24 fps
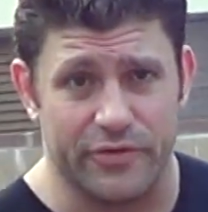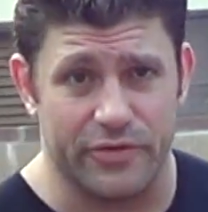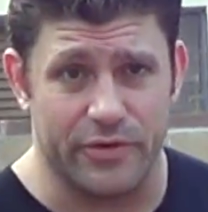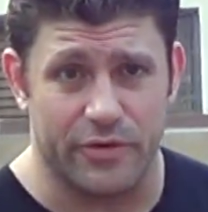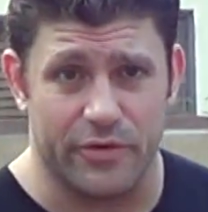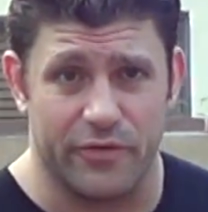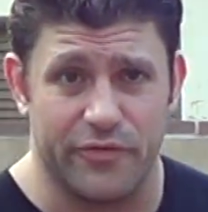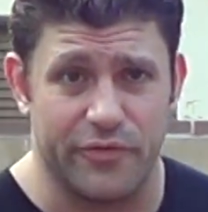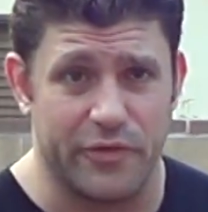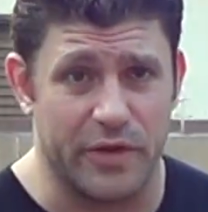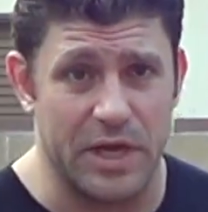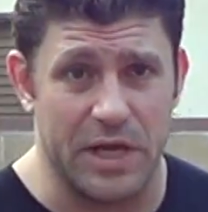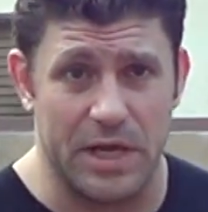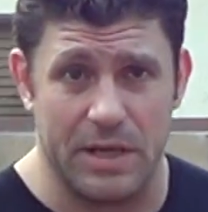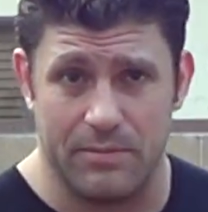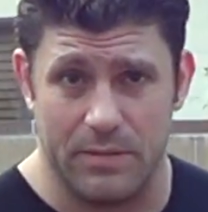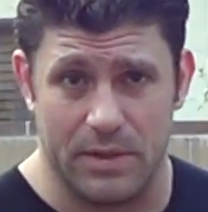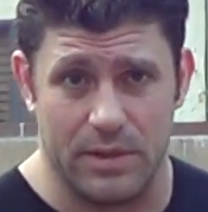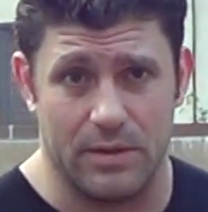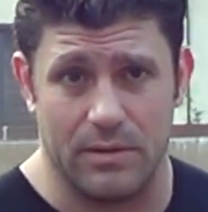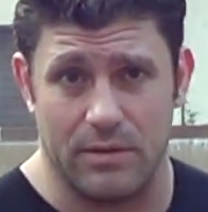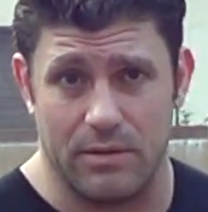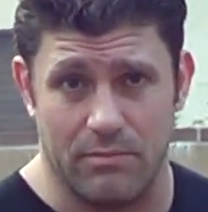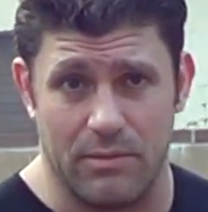a little flame,
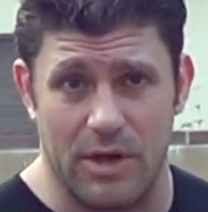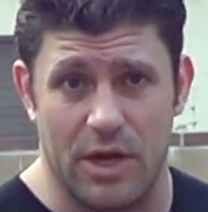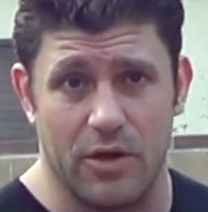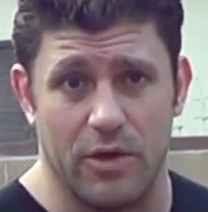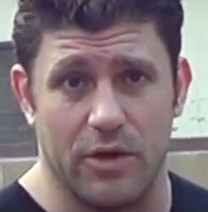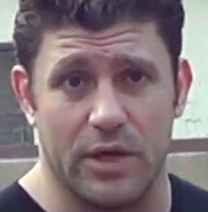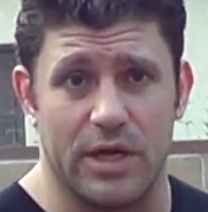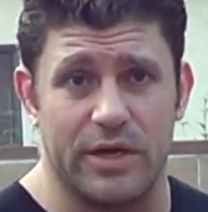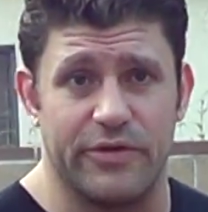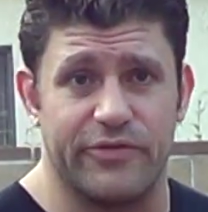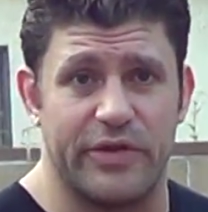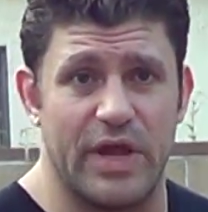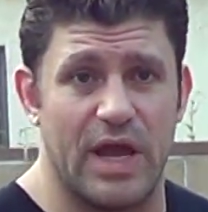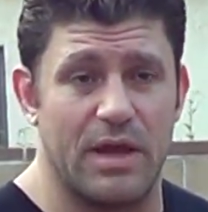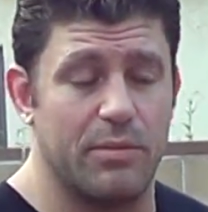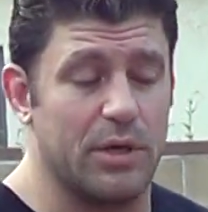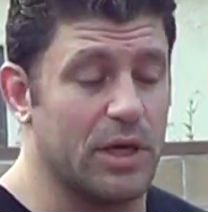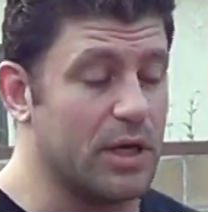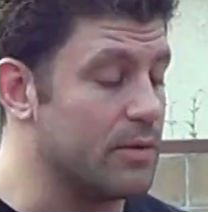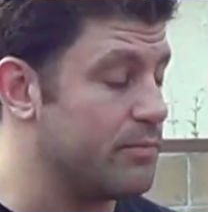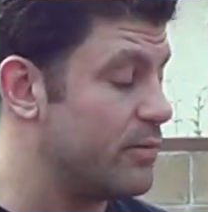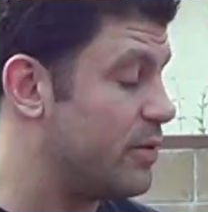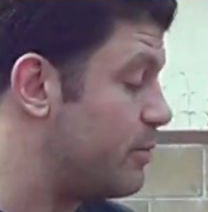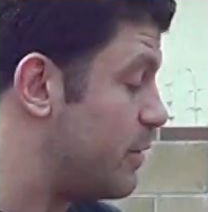and now you got a
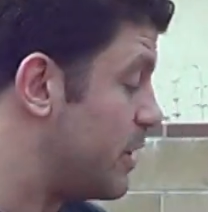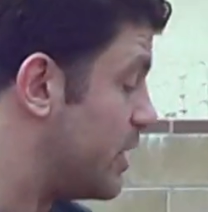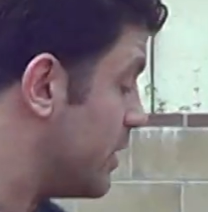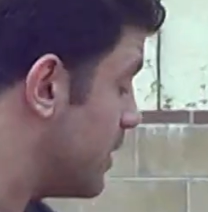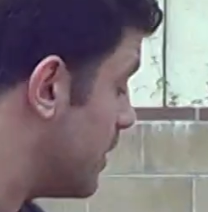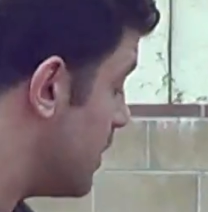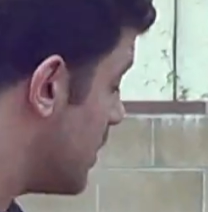stabbing implement.